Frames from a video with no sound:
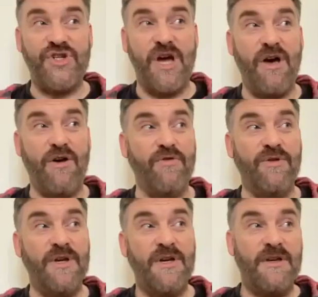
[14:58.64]
the show,
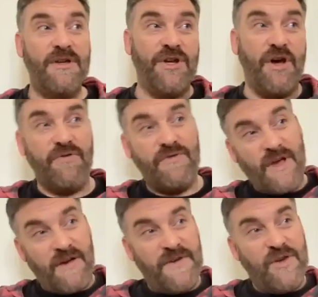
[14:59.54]

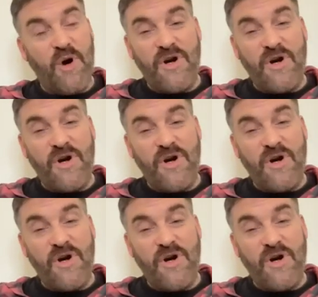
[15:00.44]
a few